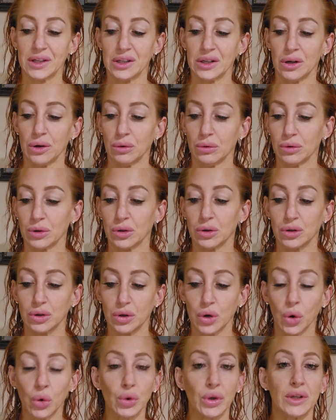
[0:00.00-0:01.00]
you know,
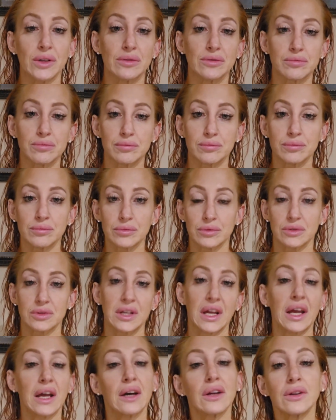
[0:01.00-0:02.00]
golden
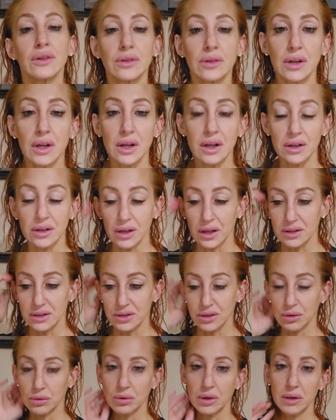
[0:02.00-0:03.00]
tan,
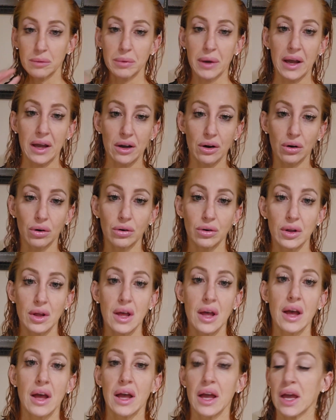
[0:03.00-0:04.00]
not so pale
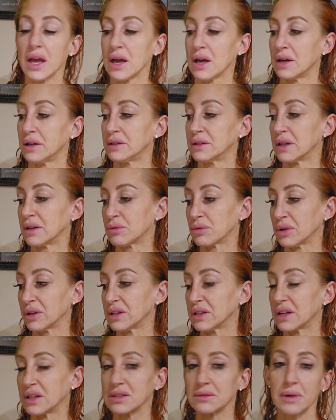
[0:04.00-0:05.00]
and it
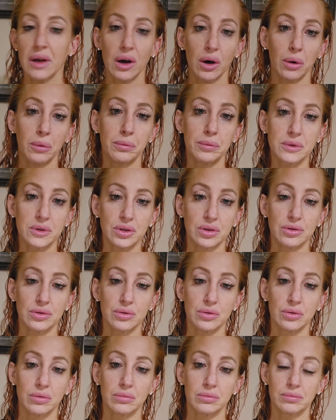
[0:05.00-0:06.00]
really does help
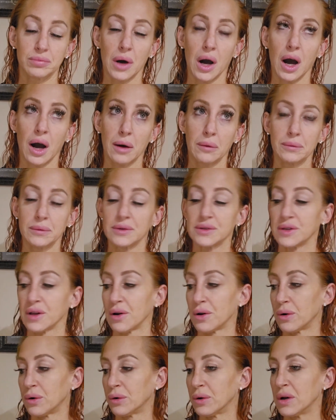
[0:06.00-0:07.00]
to pop.
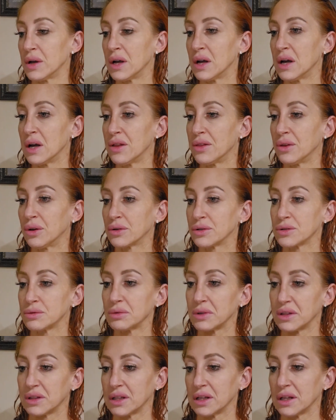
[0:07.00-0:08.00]
So those
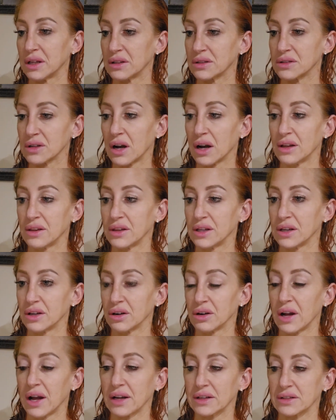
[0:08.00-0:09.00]
three things I
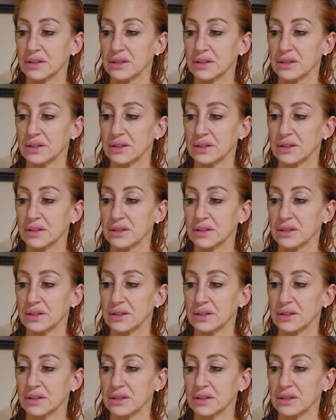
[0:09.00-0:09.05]
think are